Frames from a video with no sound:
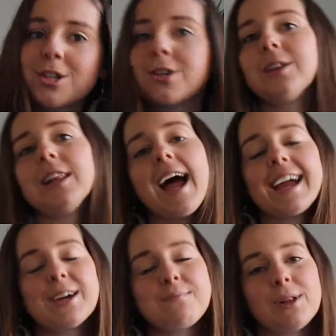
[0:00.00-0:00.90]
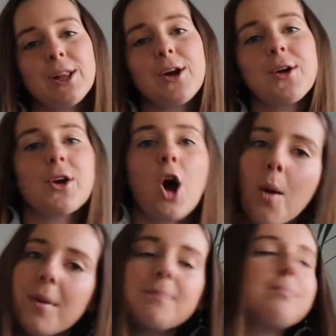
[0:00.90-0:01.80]
to like it below,
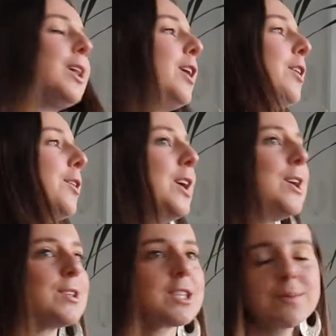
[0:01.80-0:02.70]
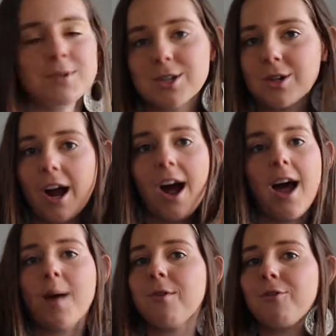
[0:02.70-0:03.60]
comment below,
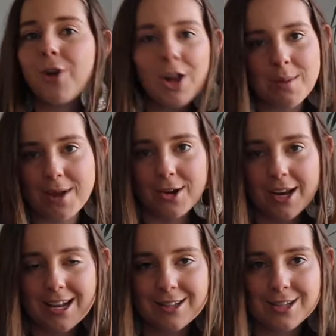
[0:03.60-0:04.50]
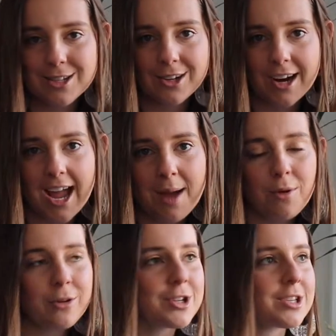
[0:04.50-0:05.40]
subscribe, follow me on
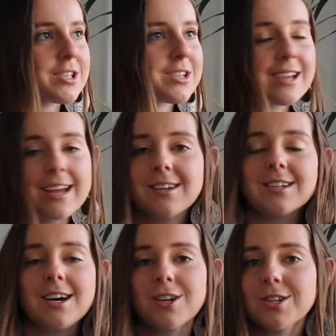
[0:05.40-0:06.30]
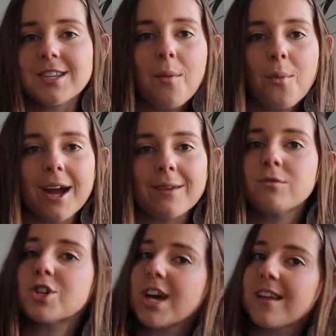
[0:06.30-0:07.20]
Instagram, or just get in touch some
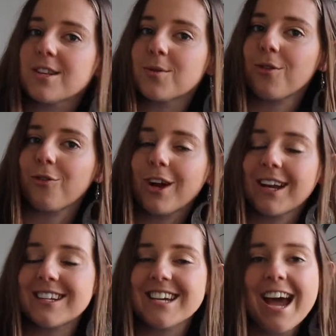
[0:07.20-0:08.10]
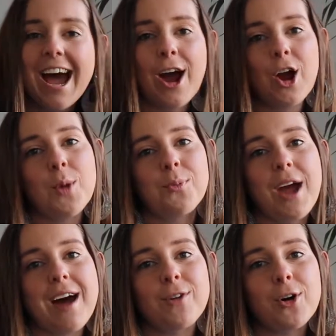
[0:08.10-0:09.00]
way. Share this with a friend. I hope you
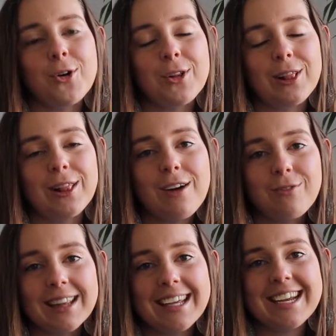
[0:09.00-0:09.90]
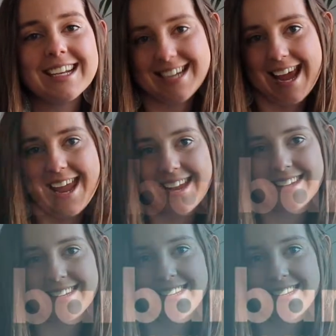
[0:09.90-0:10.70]
have a lovely day.